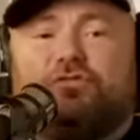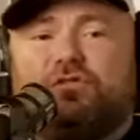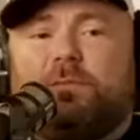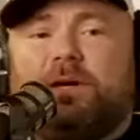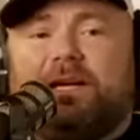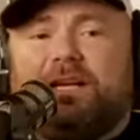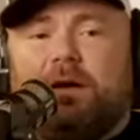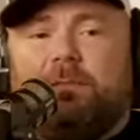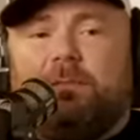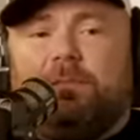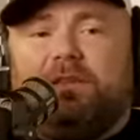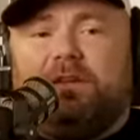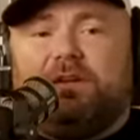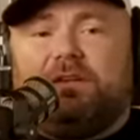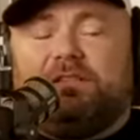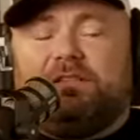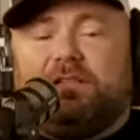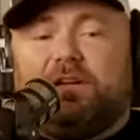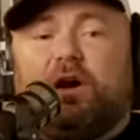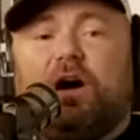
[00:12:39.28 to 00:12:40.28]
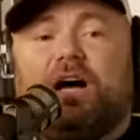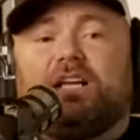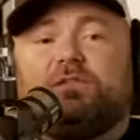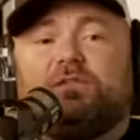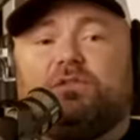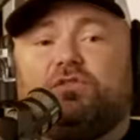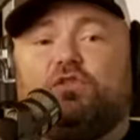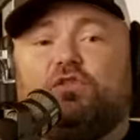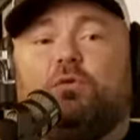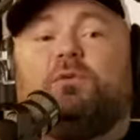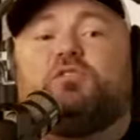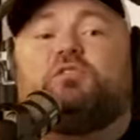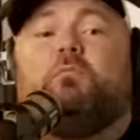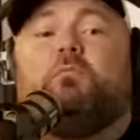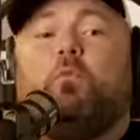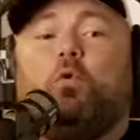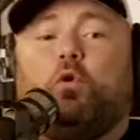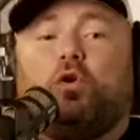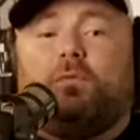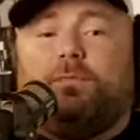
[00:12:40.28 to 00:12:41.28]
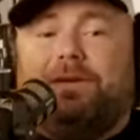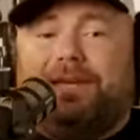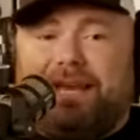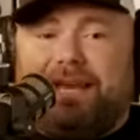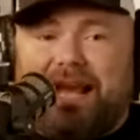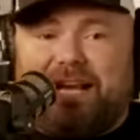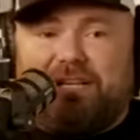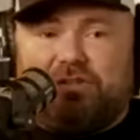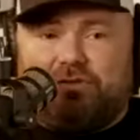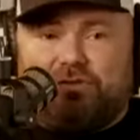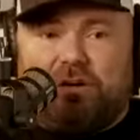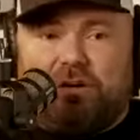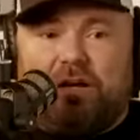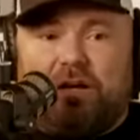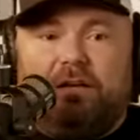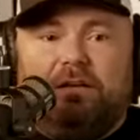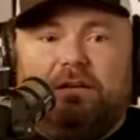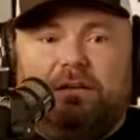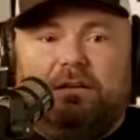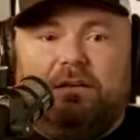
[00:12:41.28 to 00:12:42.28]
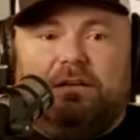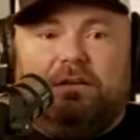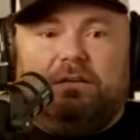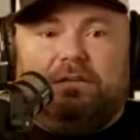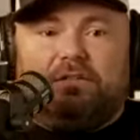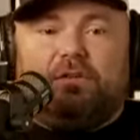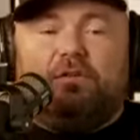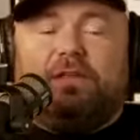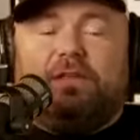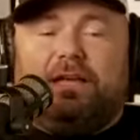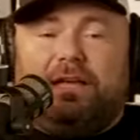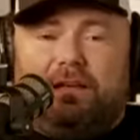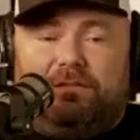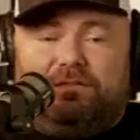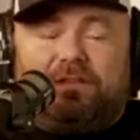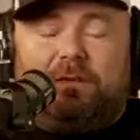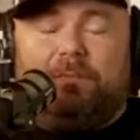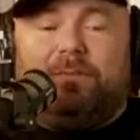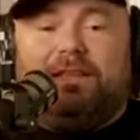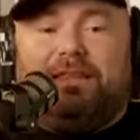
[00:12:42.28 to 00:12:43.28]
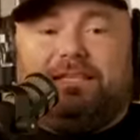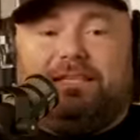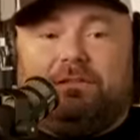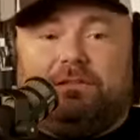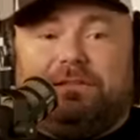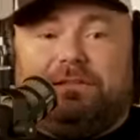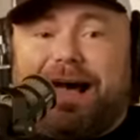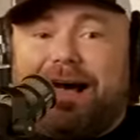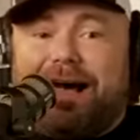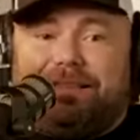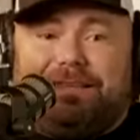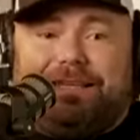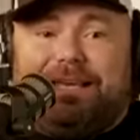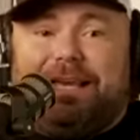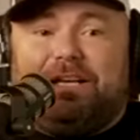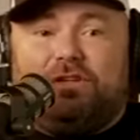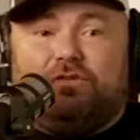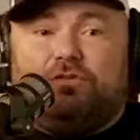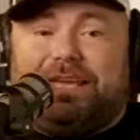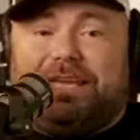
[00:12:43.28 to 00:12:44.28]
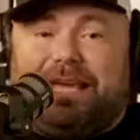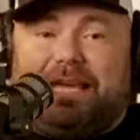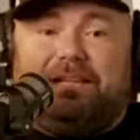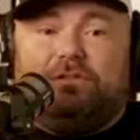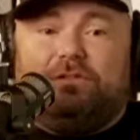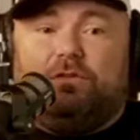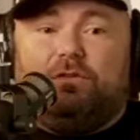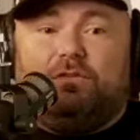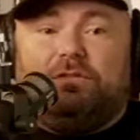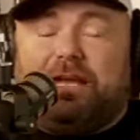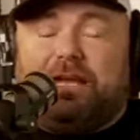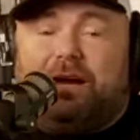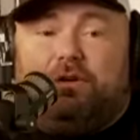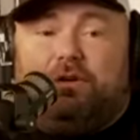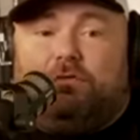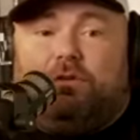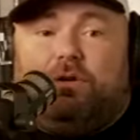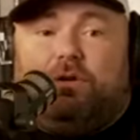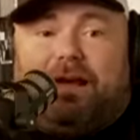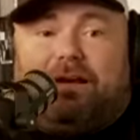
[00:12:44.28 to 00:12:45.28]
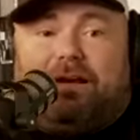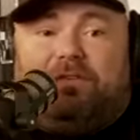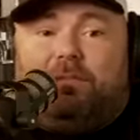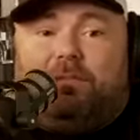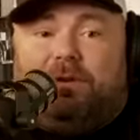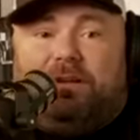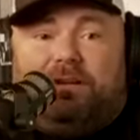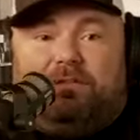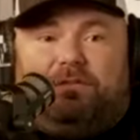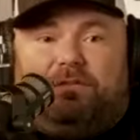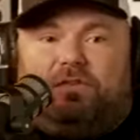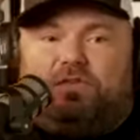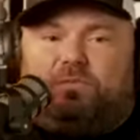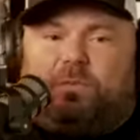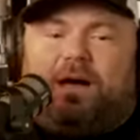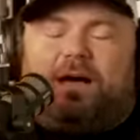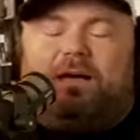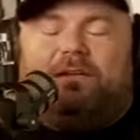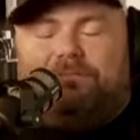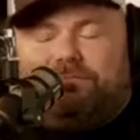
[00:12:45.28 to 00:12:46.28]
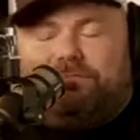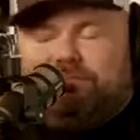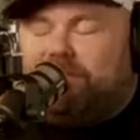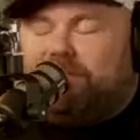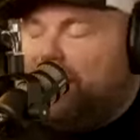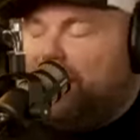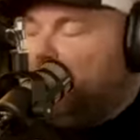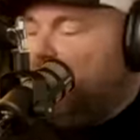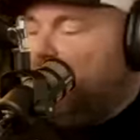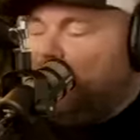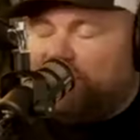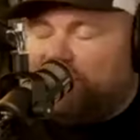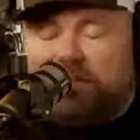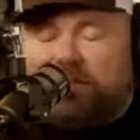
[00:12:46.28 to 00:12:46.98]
might not be there because the cost is so much more to be an extra. So yeah. then if somebody that's not the extra cancels, now you don't have anybody to fill the spot. And yeah, that makes sense.